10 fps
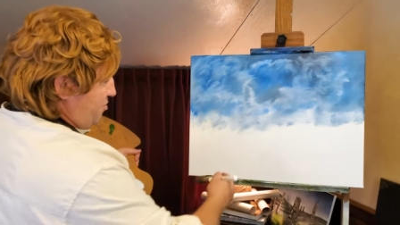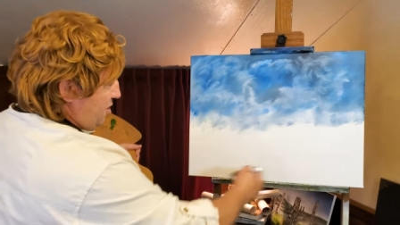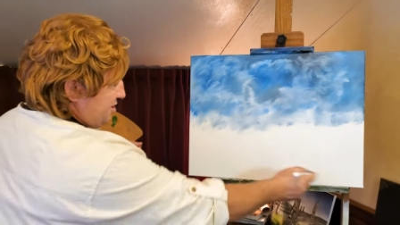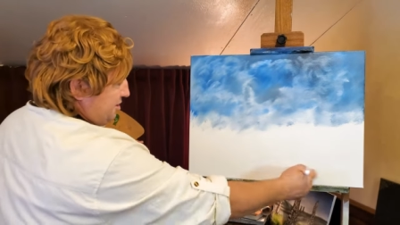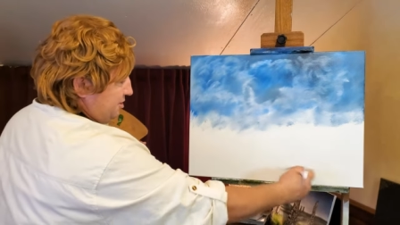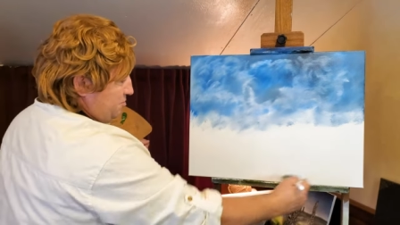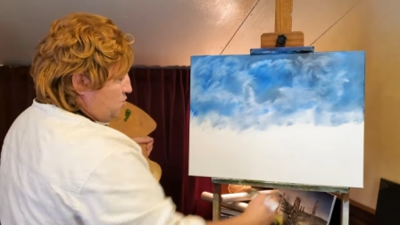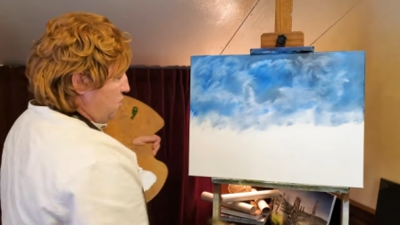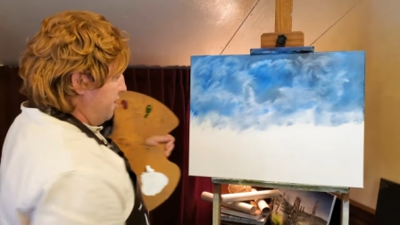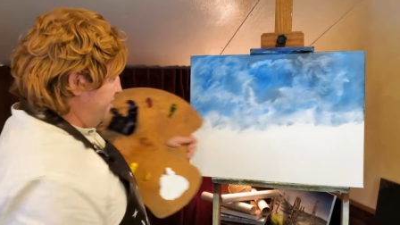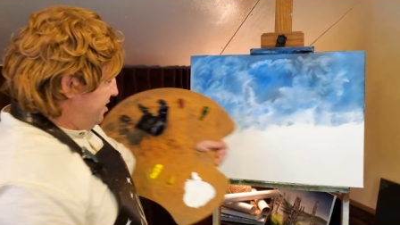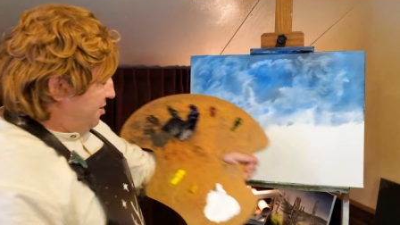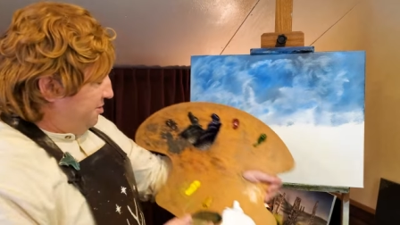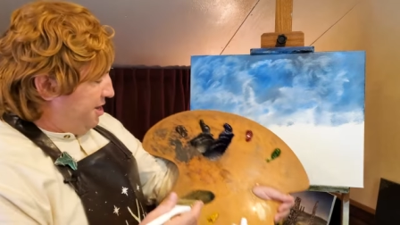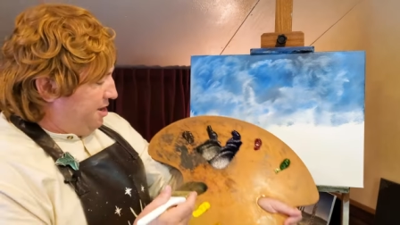want some water
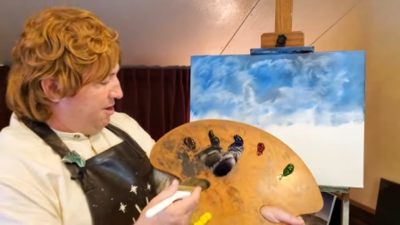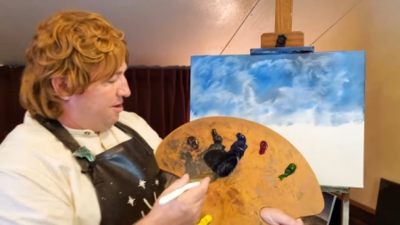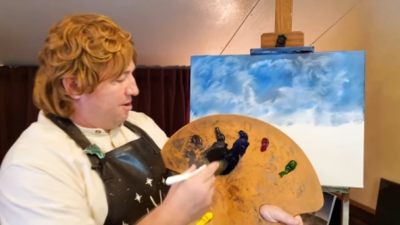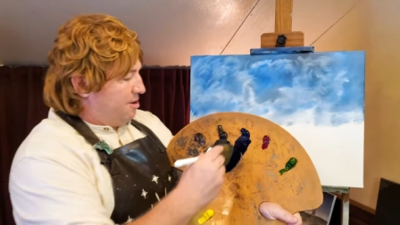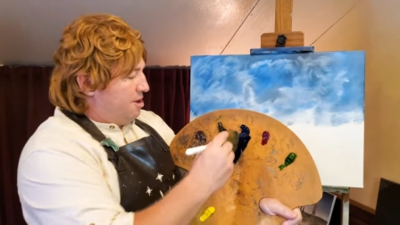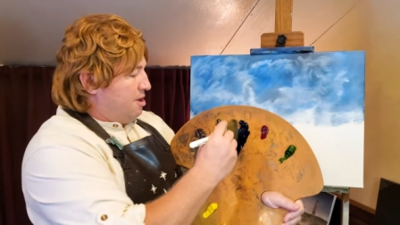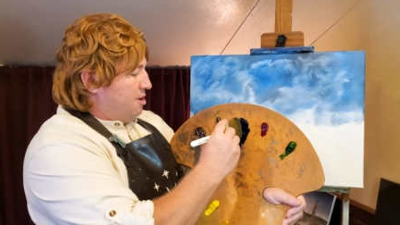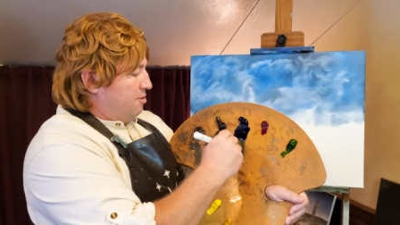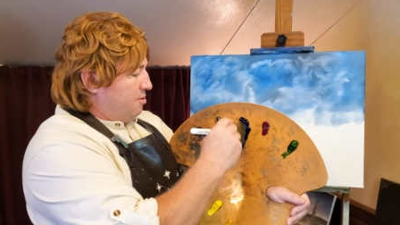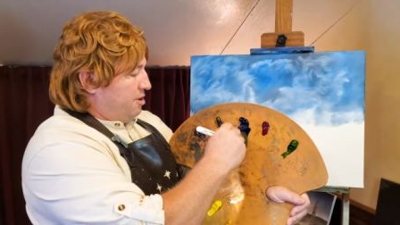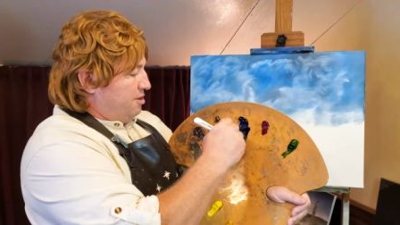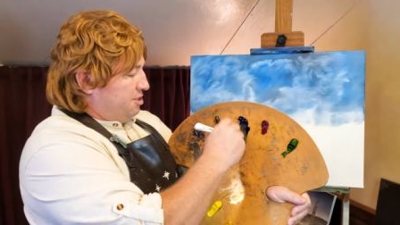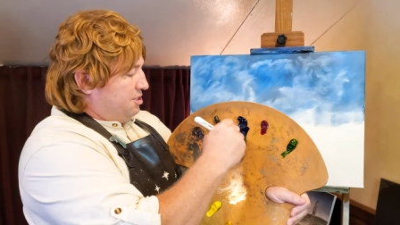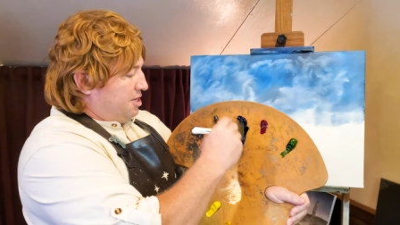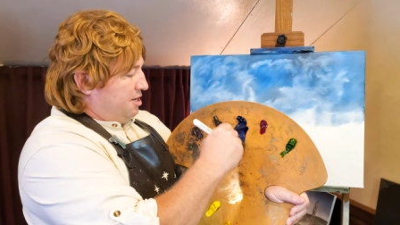down here. We're
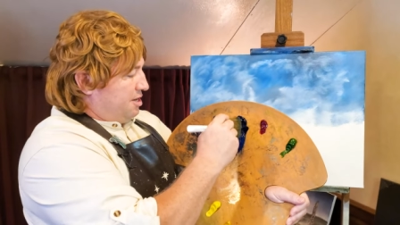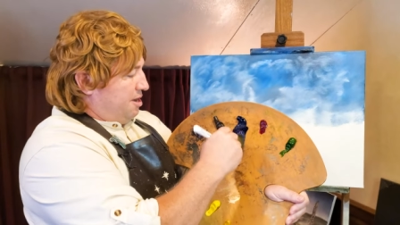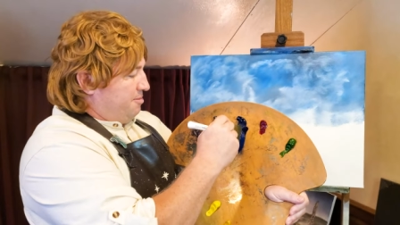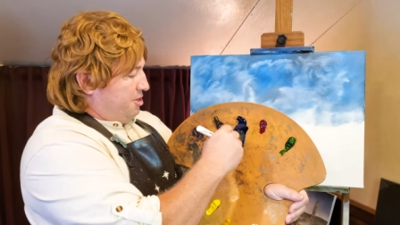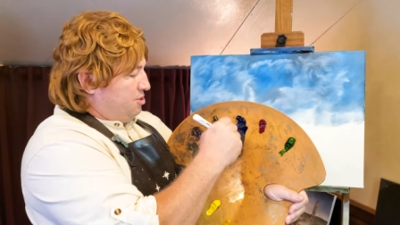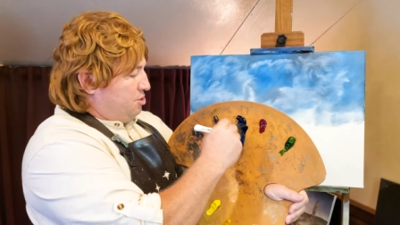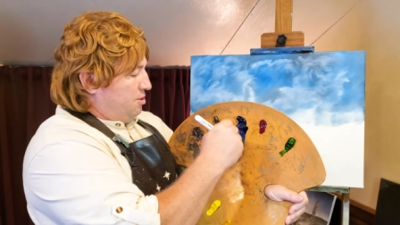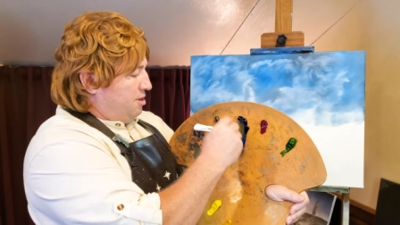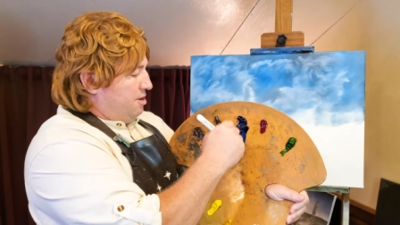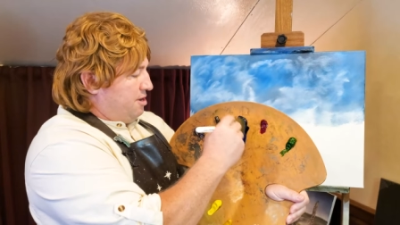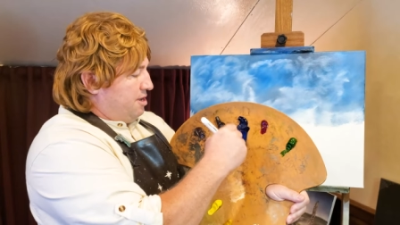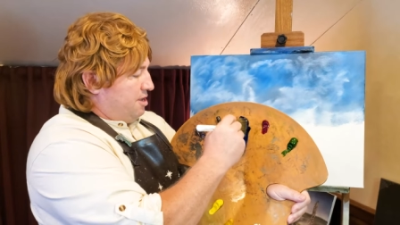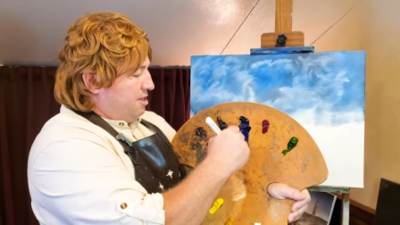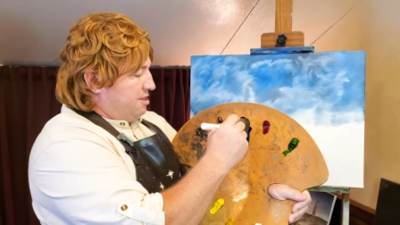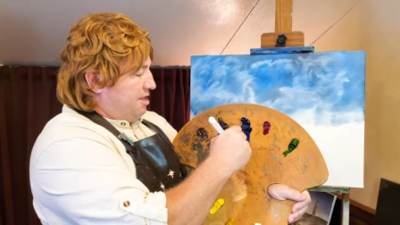just gonna come into our
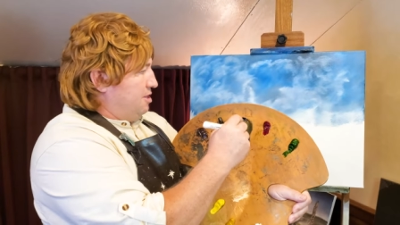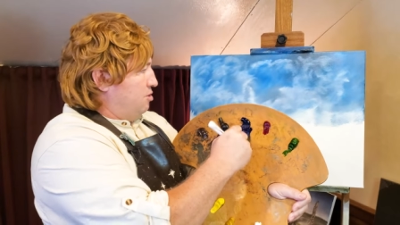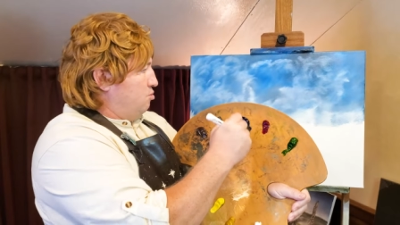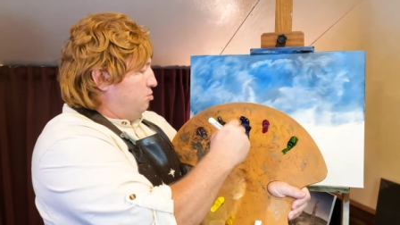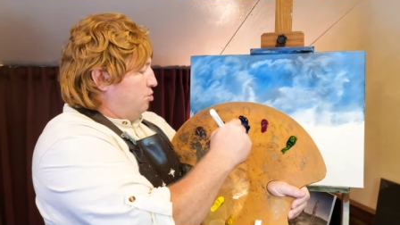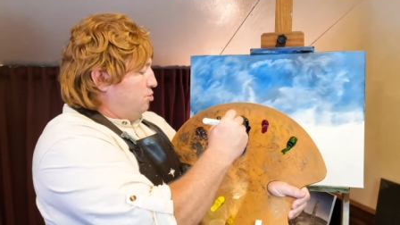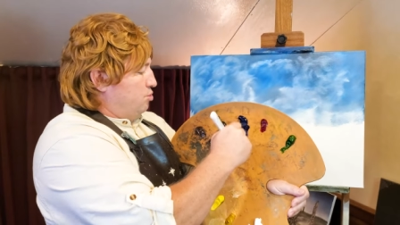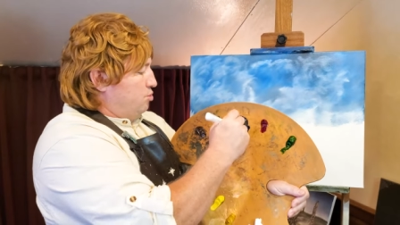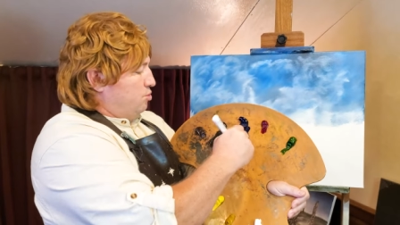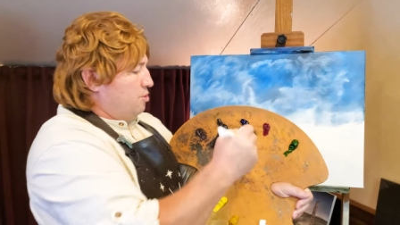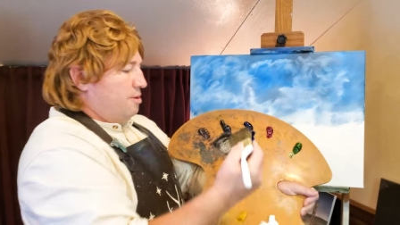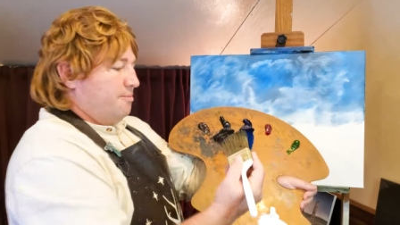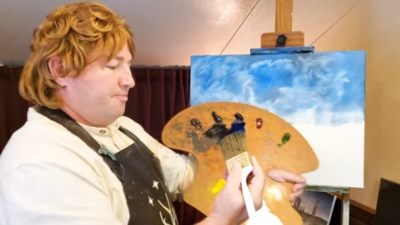phthalo blue